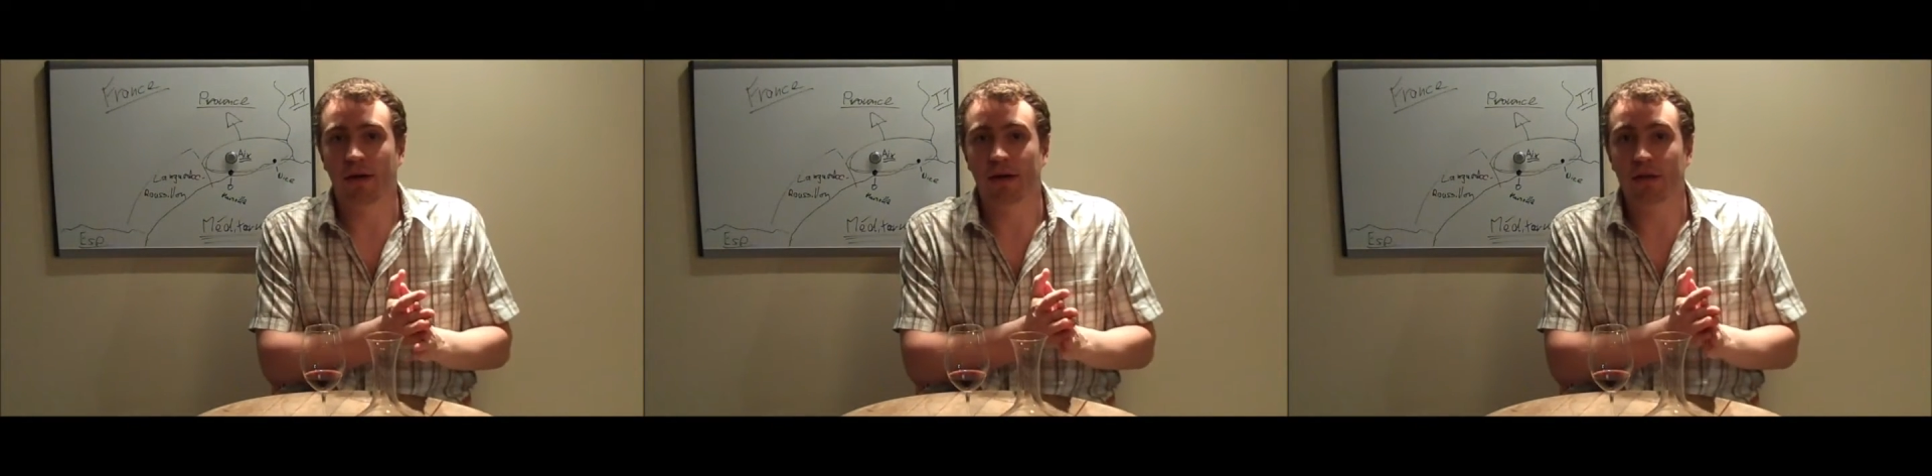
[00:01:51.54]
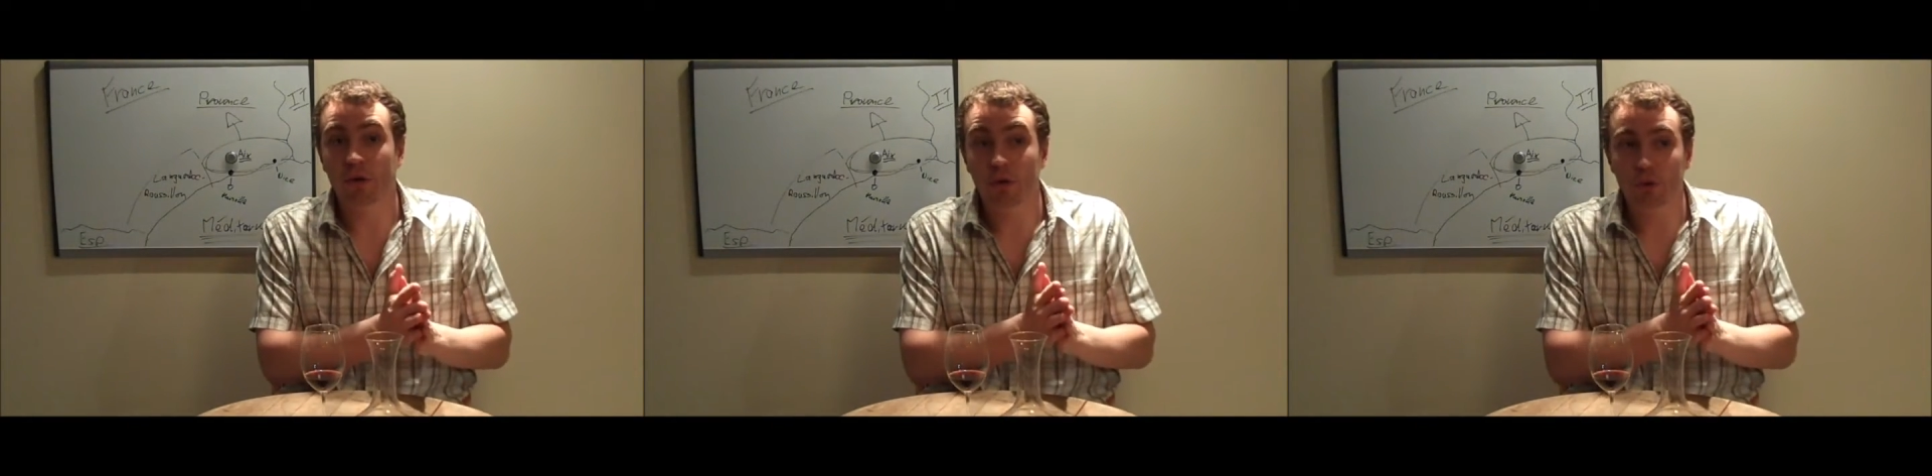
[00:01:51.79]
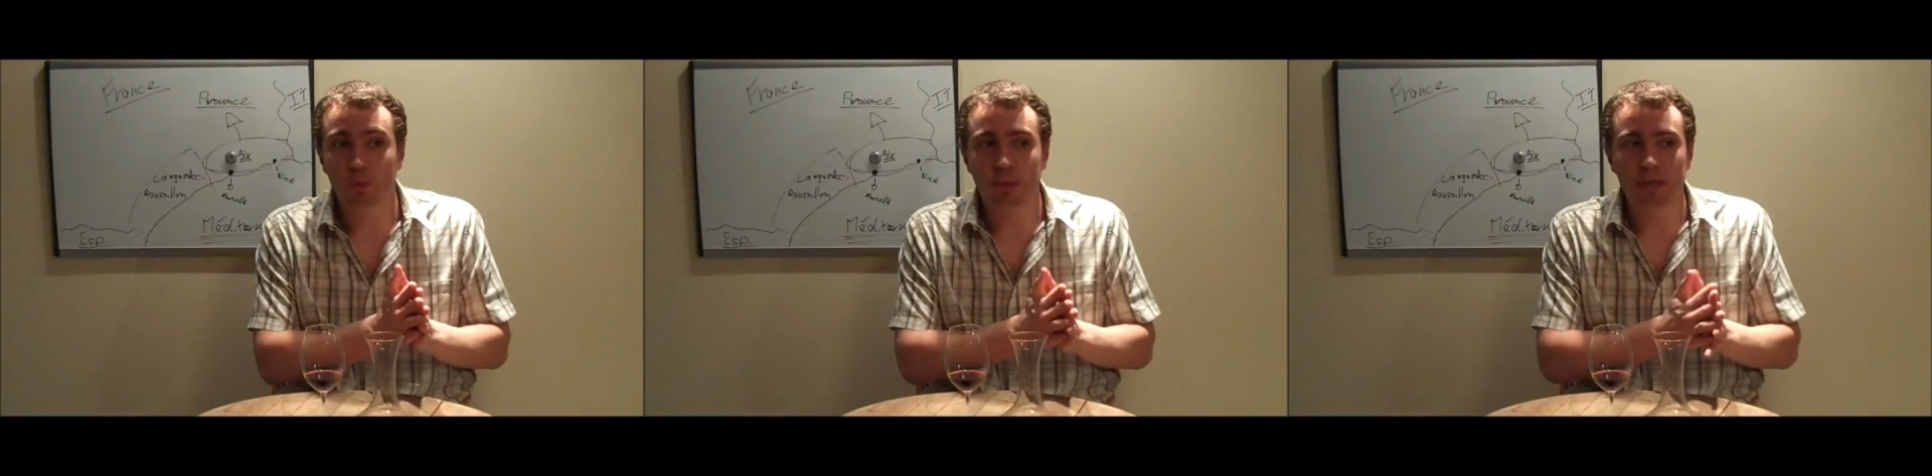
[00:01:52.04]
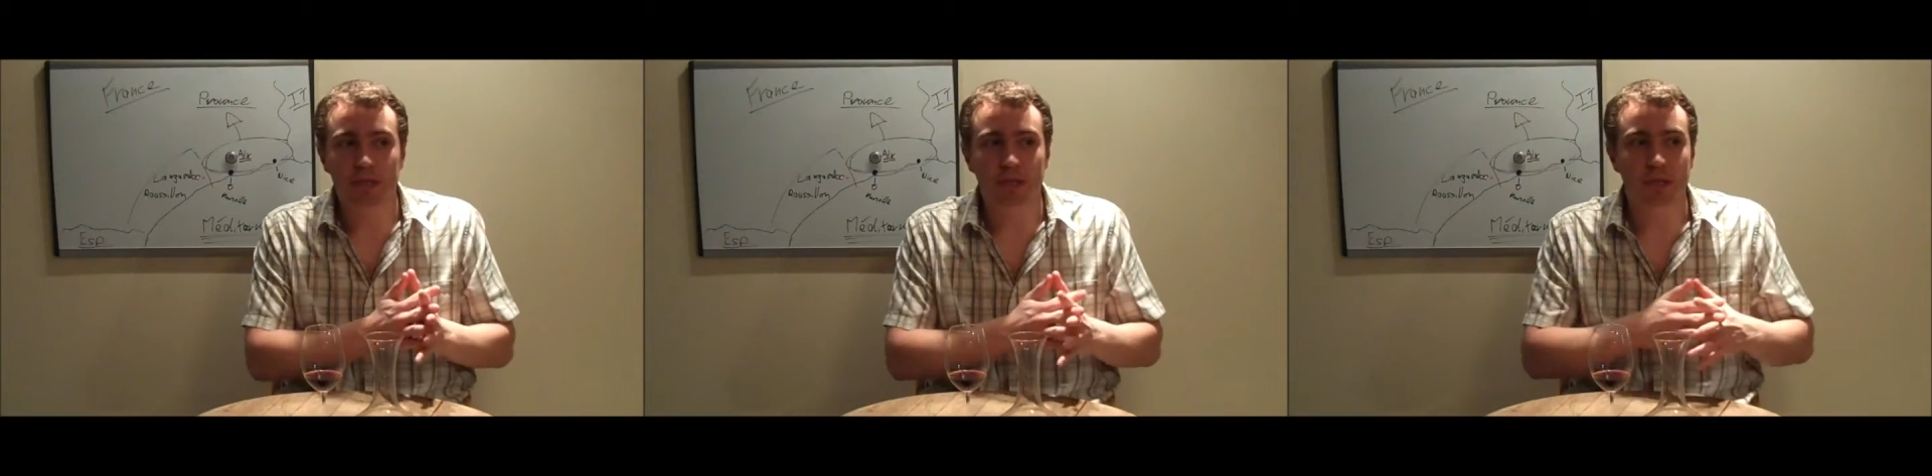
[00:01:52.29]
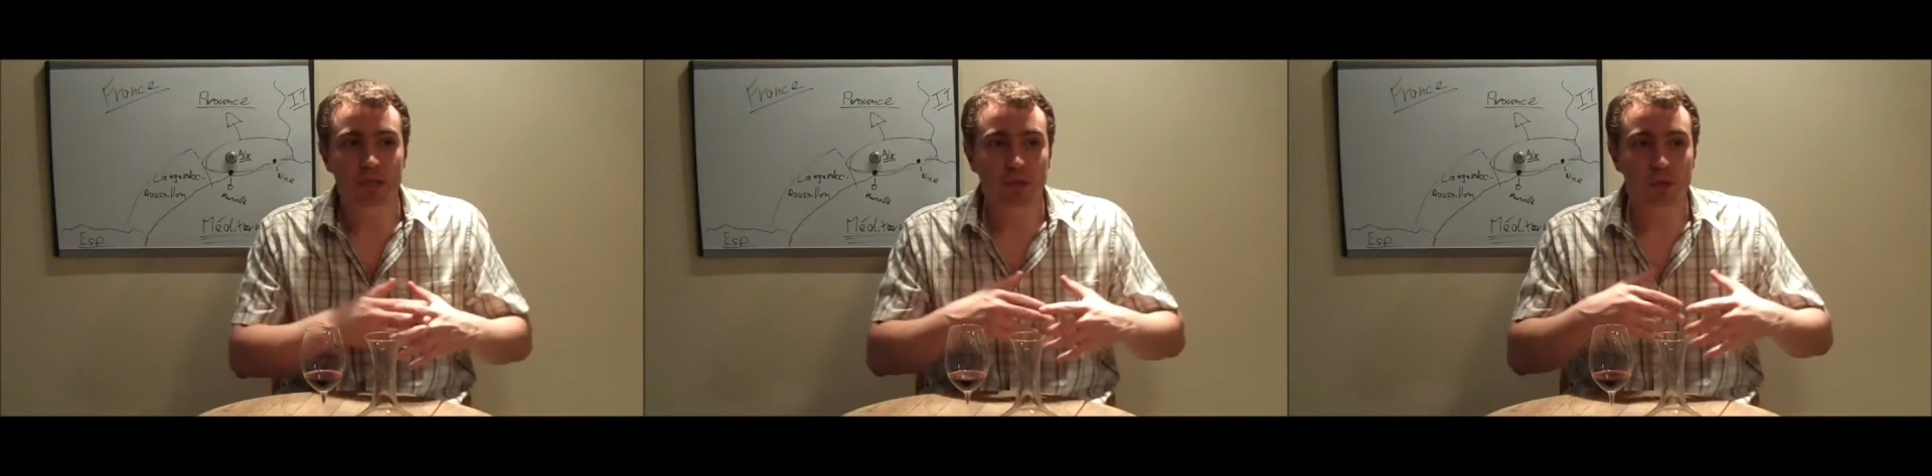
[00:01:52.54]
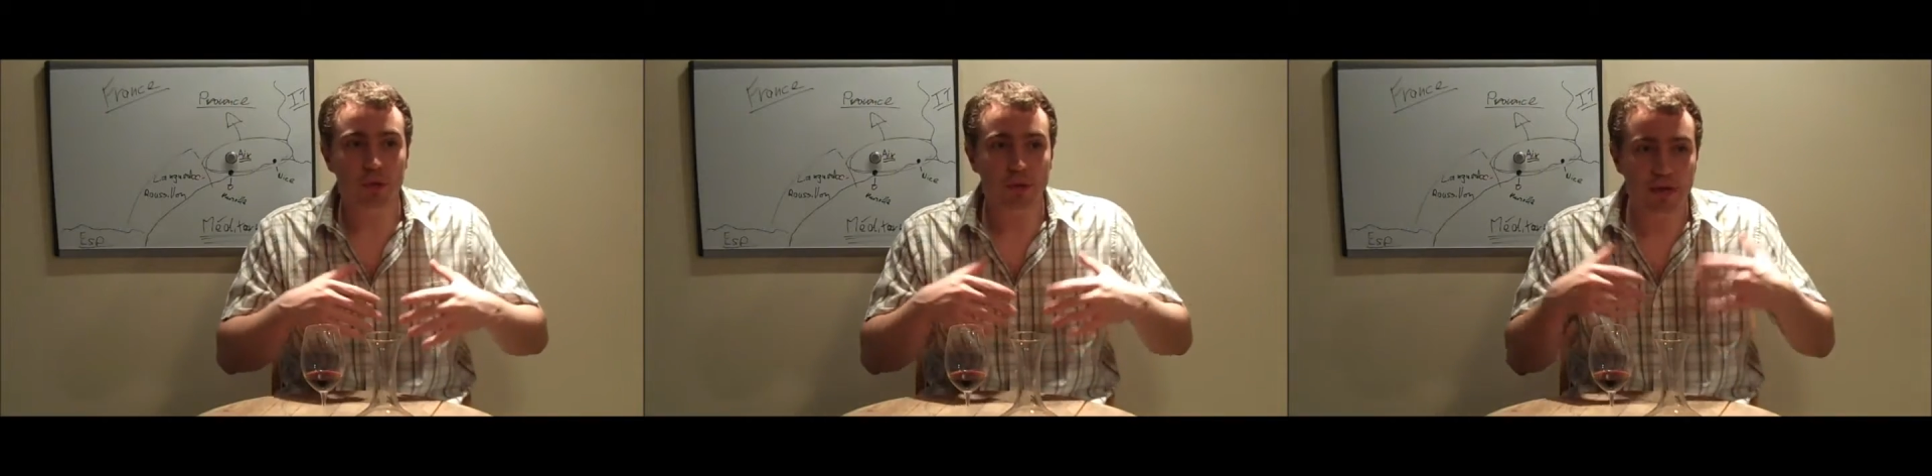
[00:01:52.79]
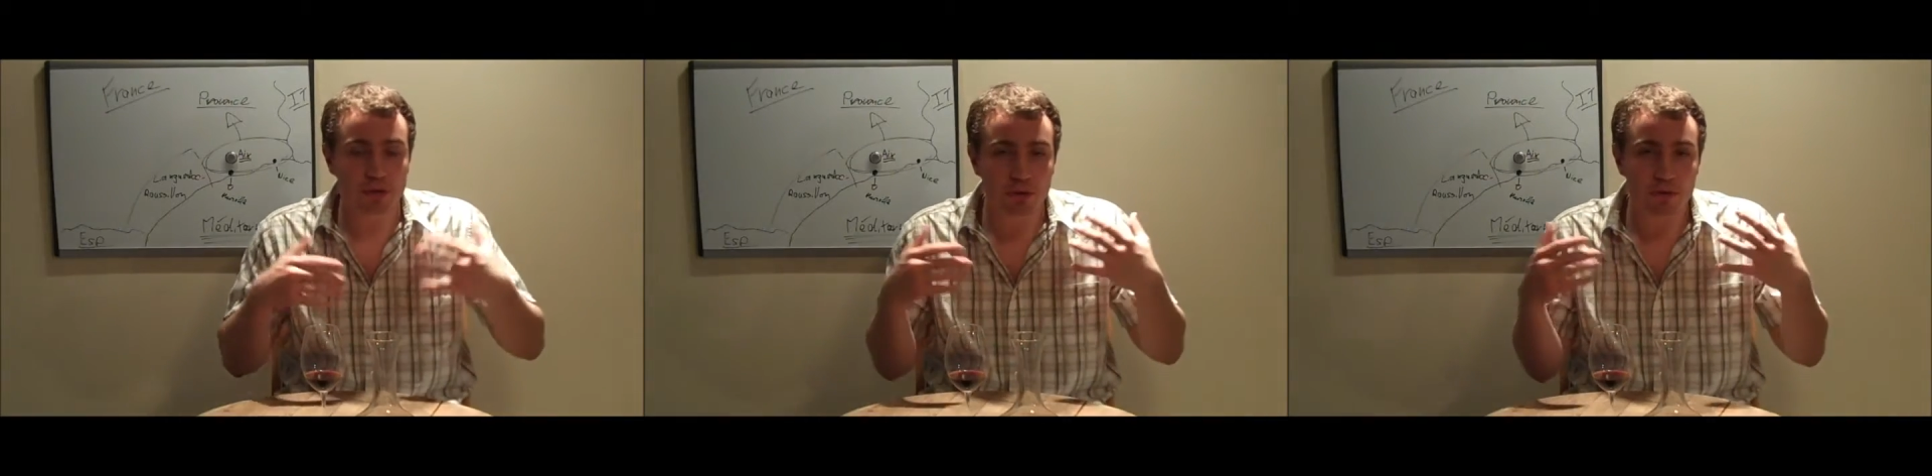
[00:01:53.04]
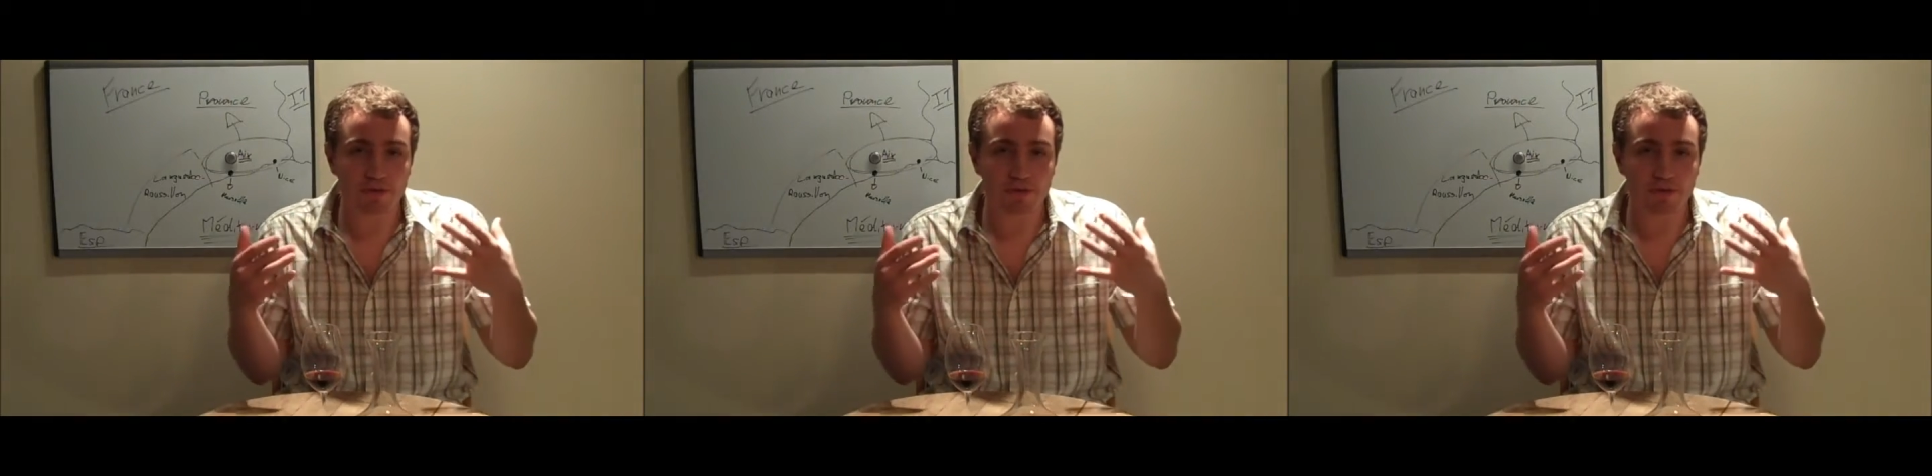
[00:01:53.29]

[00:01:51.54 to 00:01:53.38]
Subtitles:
in those regions. You get sort